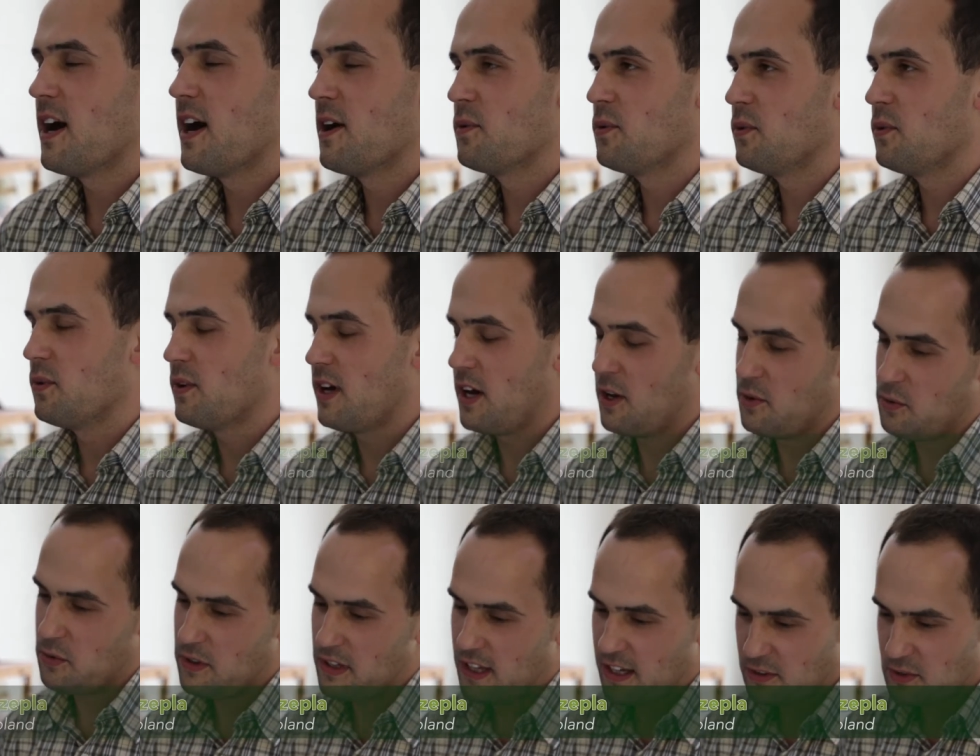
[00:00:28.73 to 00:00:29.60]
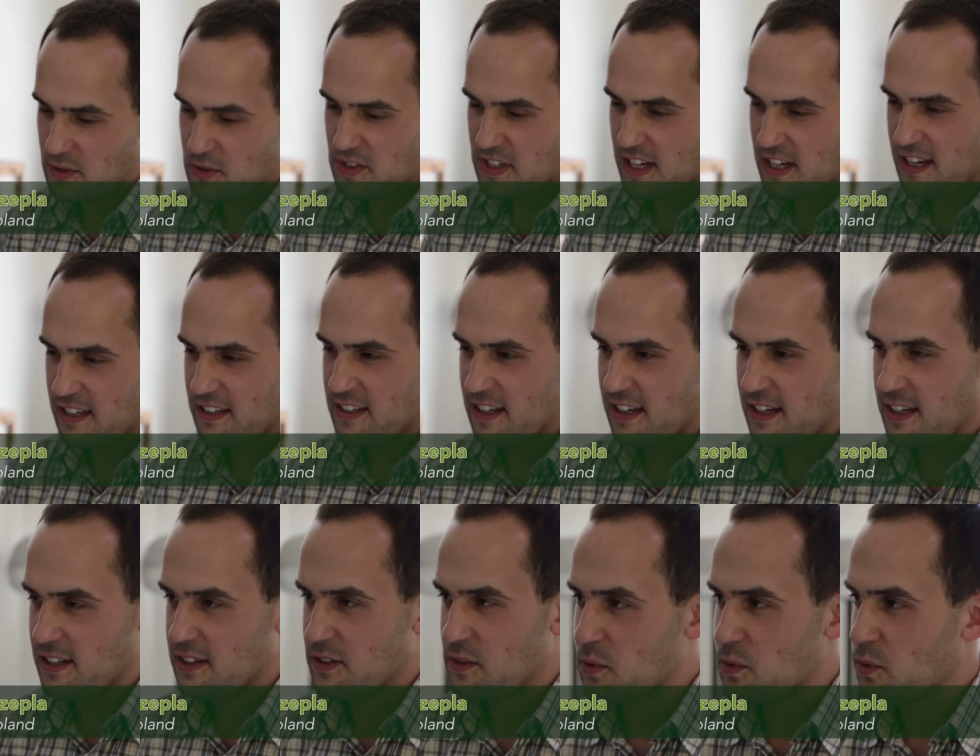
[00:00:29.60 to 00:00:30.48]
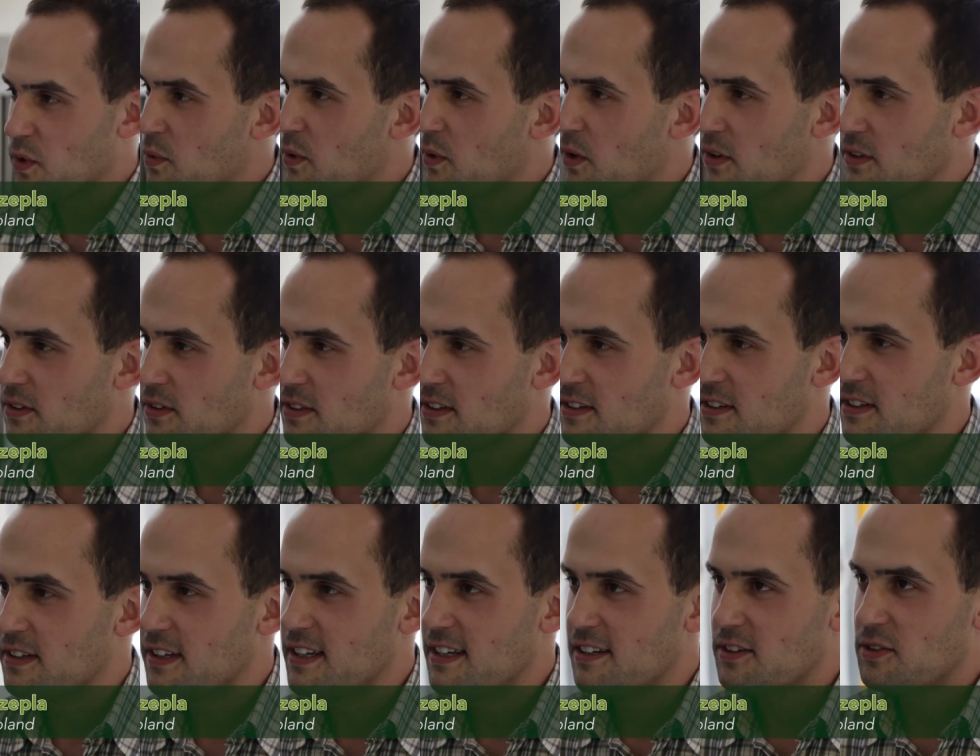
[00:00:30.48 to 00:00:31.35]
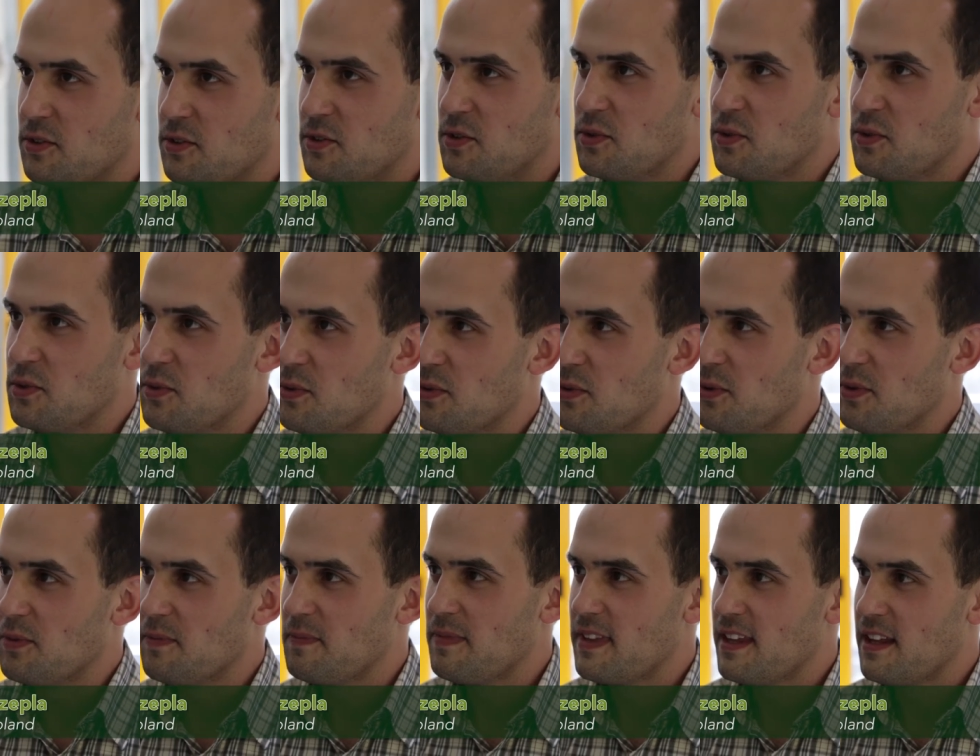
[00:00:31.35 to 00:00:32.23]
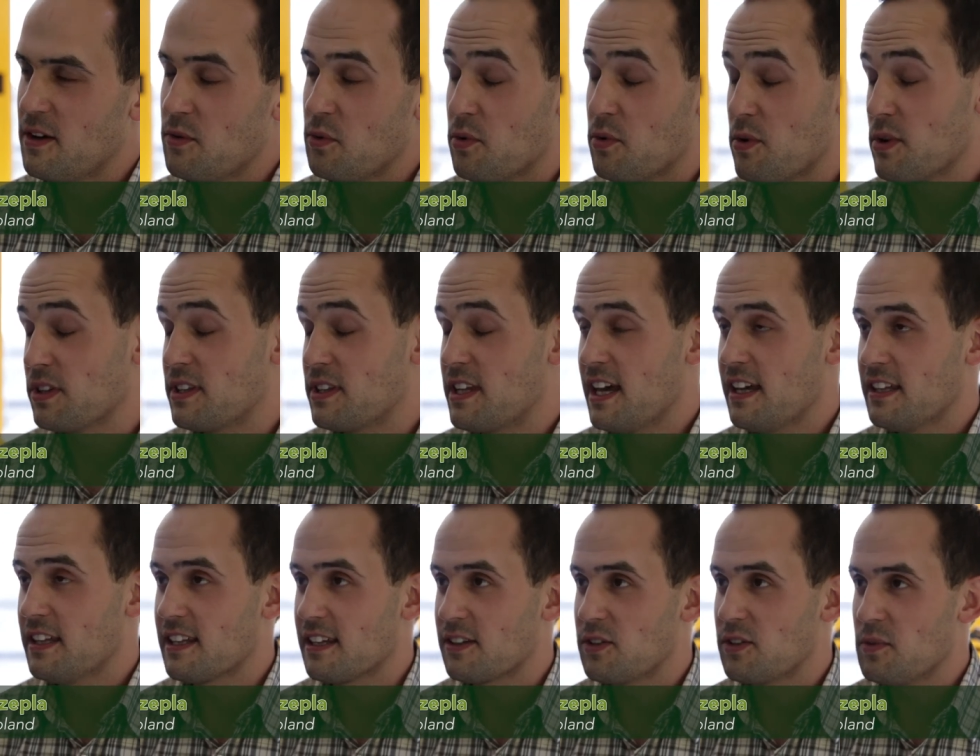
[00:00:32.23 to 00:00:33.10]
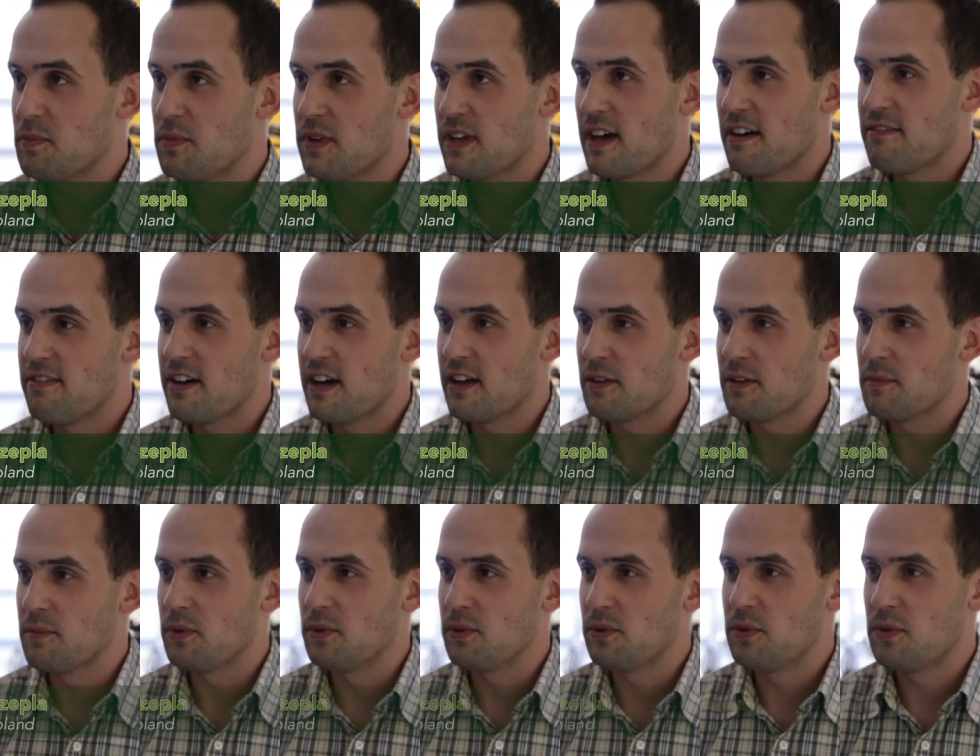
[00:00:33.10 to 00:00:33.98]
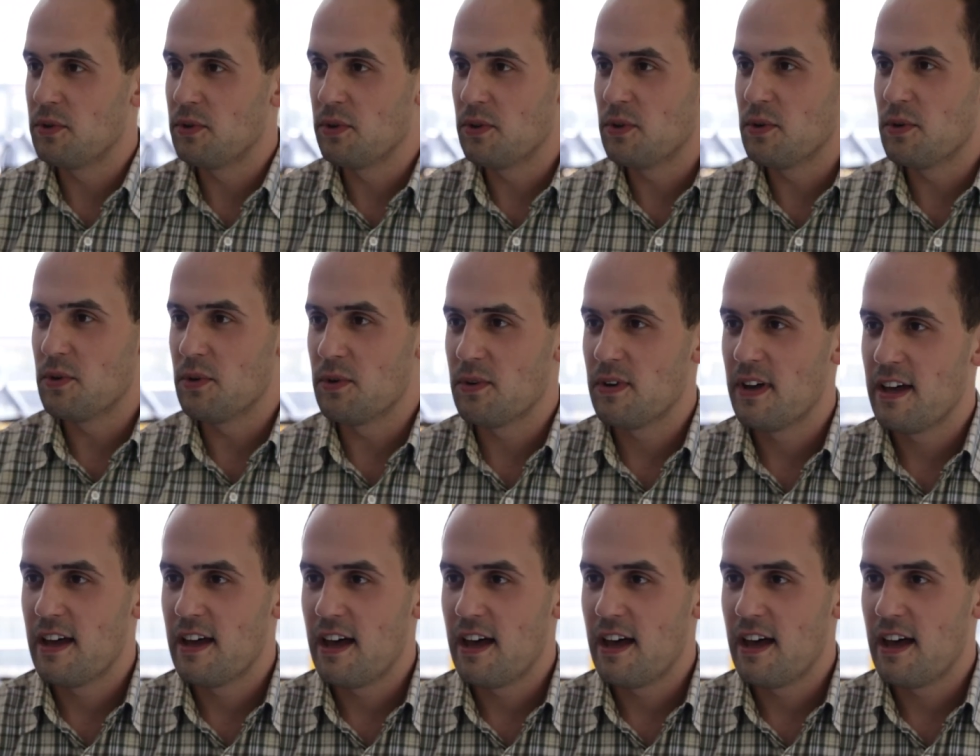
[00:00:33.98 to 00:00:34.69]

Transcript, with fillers: I, I would like to say that we want to we want data to be available to you